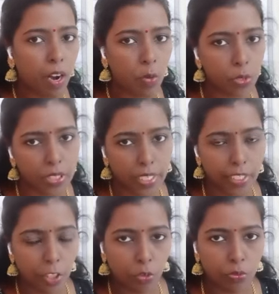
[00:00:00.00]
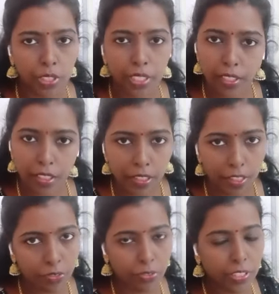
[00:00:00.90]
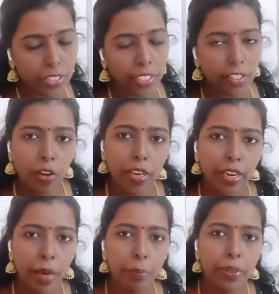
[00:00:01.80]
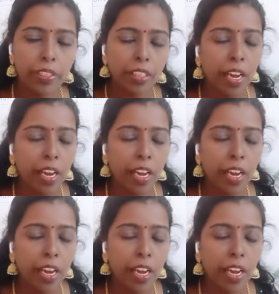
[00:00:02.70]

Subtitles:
outside of the refrigerator, what happened?